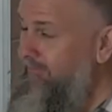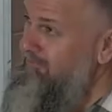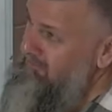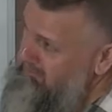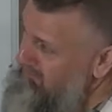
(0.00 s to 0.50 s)

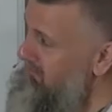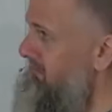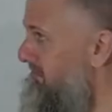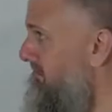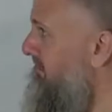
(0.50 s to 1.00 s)
They're
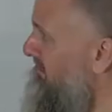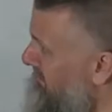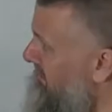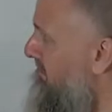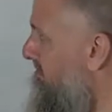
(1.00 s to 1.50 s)
as evil
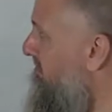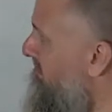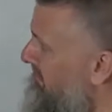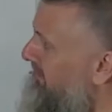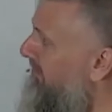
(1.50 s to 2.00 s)
and wicked
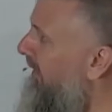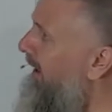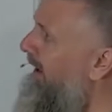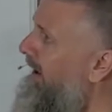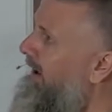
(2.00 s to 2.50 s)
and
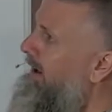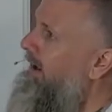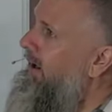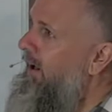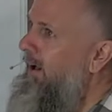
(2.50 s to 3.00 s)
horrible so that
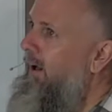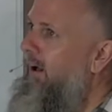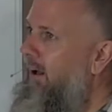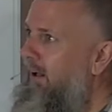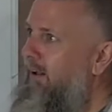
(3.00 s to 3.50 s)
he can be
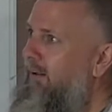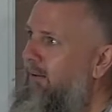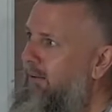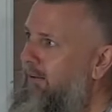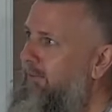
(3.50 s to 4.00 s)
clear
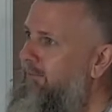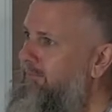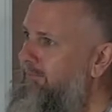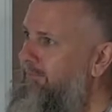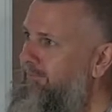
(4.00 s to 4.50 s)
when he
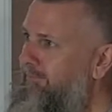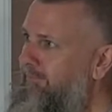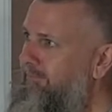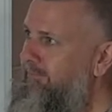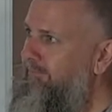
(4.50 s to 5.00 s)
judges
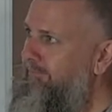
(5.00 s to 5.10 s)
them,